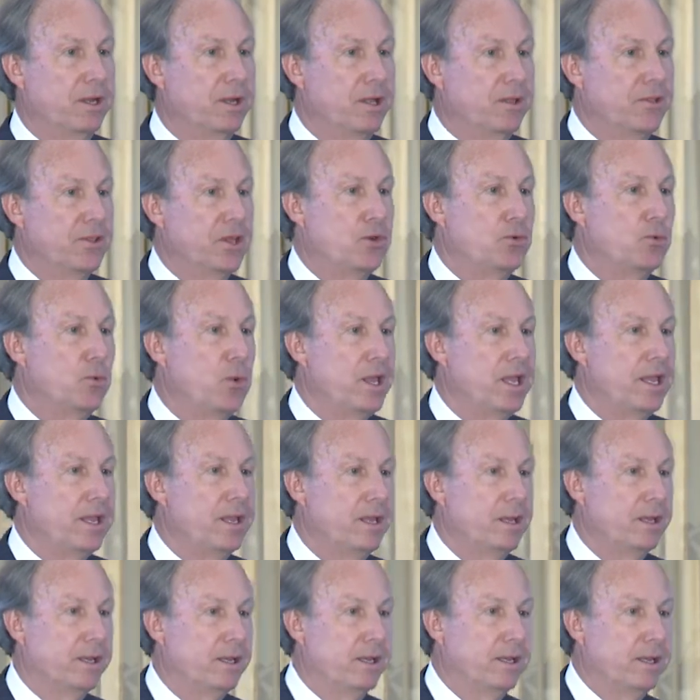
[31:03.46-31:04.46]
that we
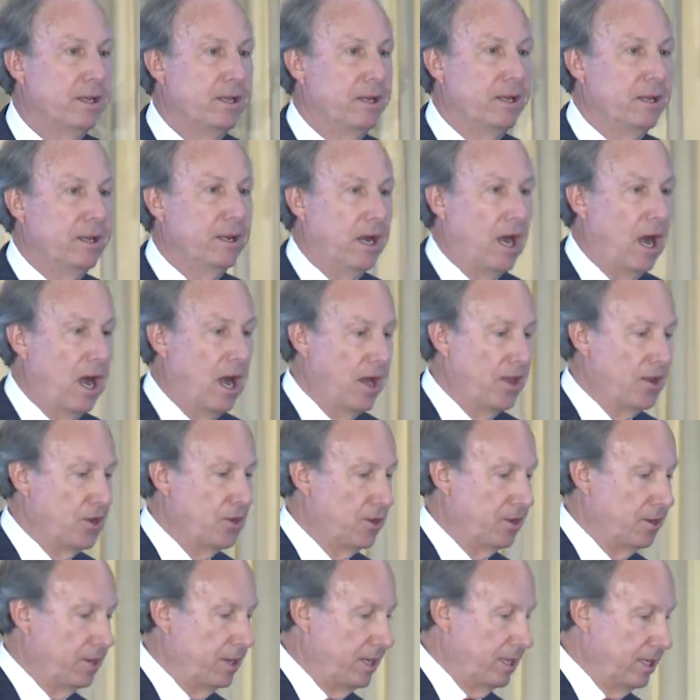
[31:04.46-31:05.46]

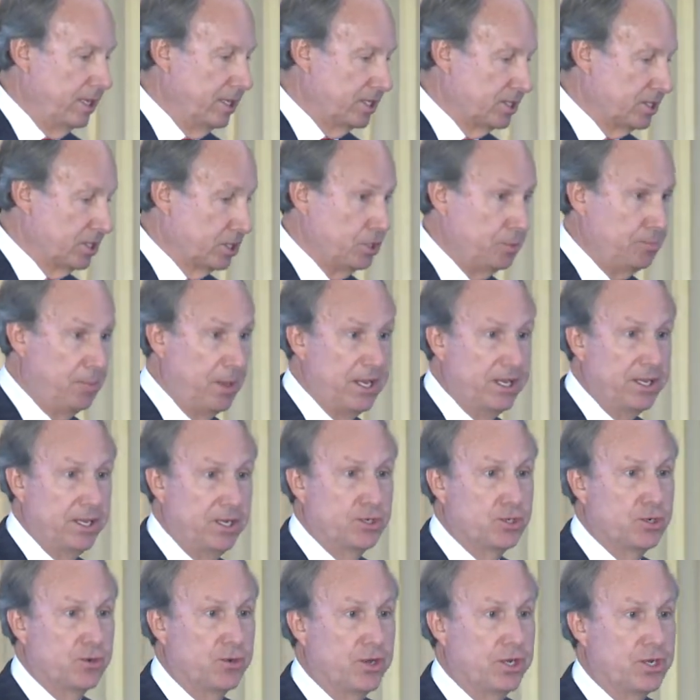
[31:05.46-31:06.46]
honor is a speaking
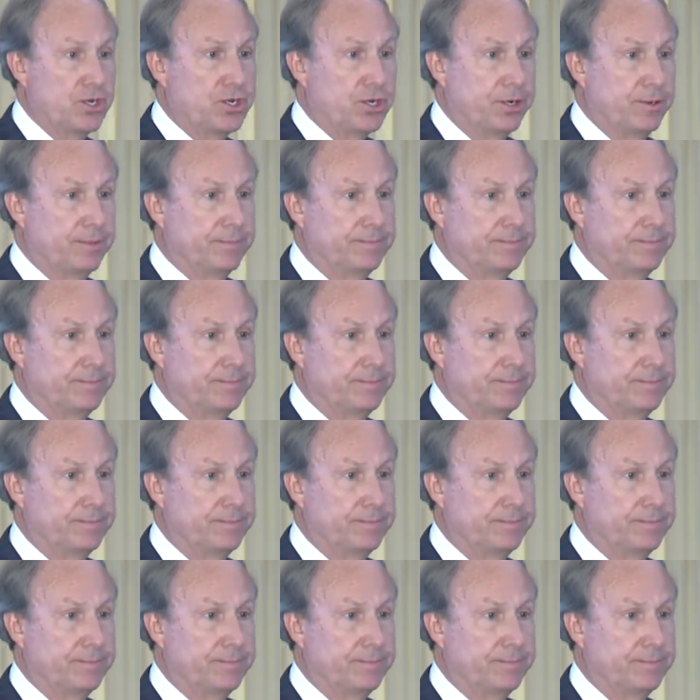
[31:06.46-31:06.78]
tradition.